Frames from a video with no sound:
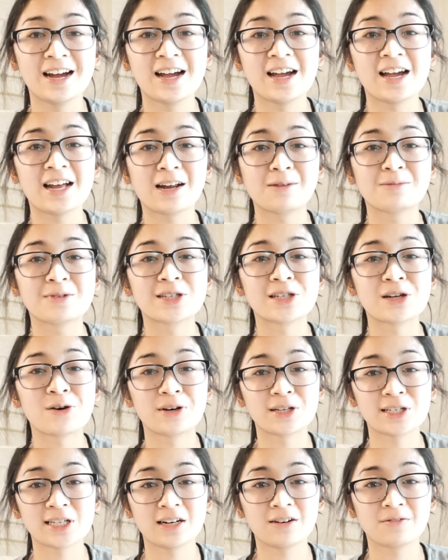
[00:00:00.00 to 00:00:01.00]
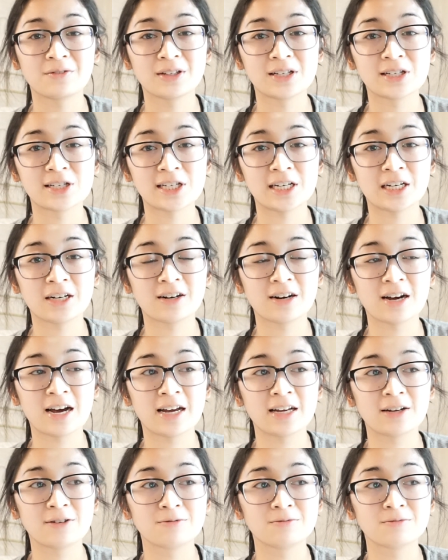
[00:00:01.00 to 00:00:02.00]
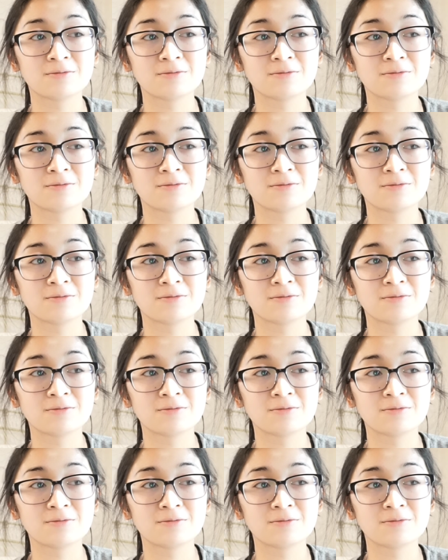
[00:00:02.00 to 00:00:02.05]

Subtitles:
and I'm so excited for this year. I